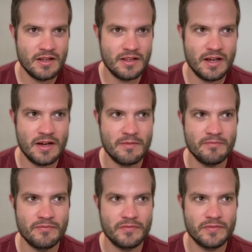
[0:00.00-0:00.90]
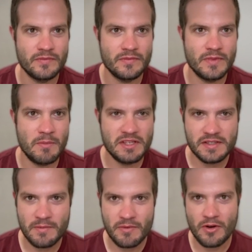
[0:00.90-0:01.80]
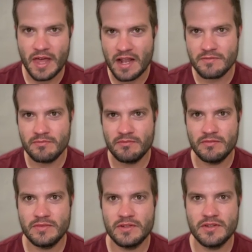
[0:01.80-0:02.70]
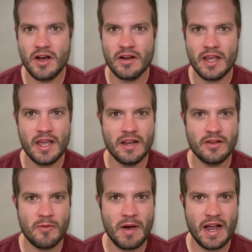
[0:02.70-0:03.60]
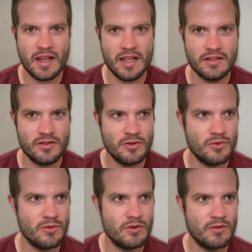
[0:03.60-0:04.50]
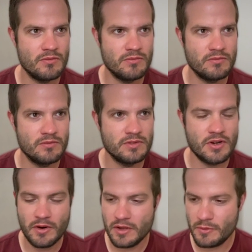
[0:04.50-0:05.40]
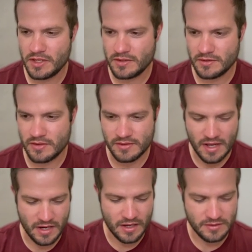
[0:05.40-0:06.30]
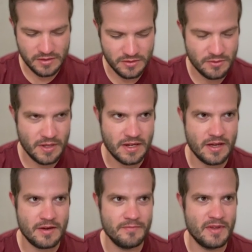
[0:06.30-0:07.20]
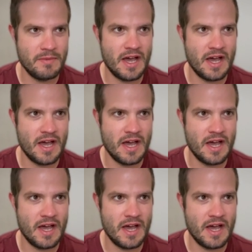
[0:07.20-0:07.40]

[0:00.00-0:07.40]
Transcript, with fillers: um, let me skip all that junk and go back into showing you what this looks like i'll just do like a maybe a